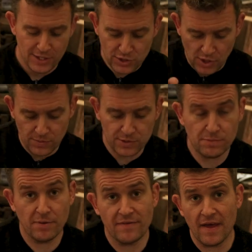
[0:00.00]
So
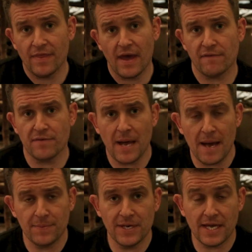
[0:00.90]
to prevent that from
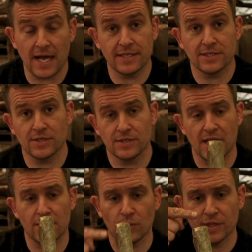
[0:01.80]
happening and to
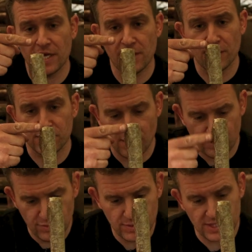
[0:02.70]
send all the inertia
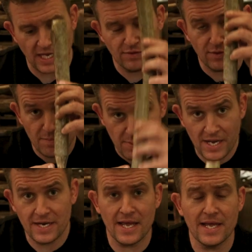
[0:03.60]
through the center of the
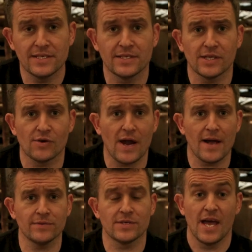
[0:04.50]
pin into the
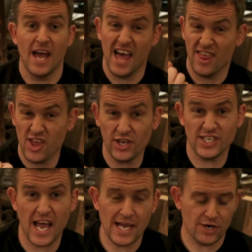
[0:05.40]
ground,
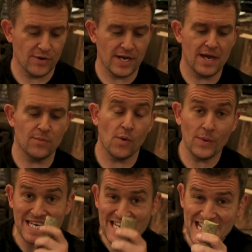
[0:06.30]
thus anchoring it, what
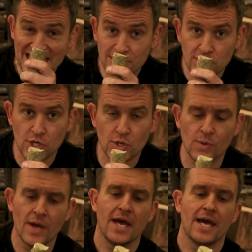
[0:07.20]
we need to
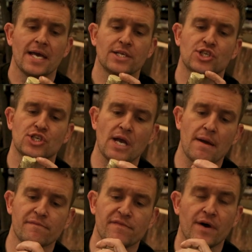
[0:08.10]
do is
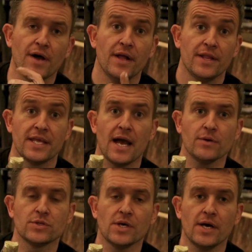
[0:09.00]
chamfer the
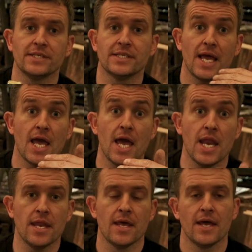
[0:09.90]
outsides in.